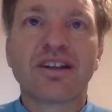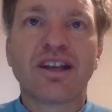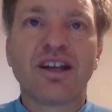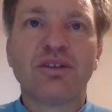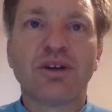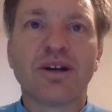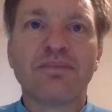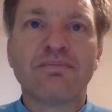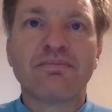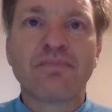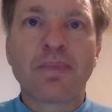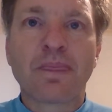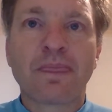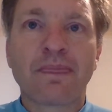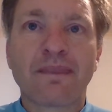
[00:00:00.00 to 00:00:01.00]
Anyway,
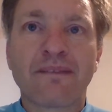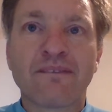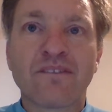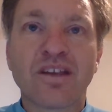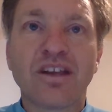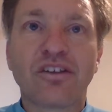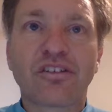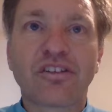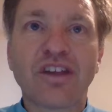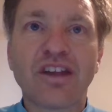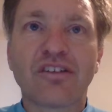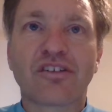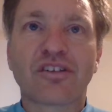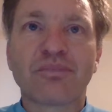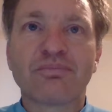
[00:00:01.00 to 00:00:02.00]
it
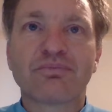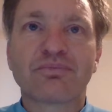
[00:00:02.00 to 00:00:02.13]
says,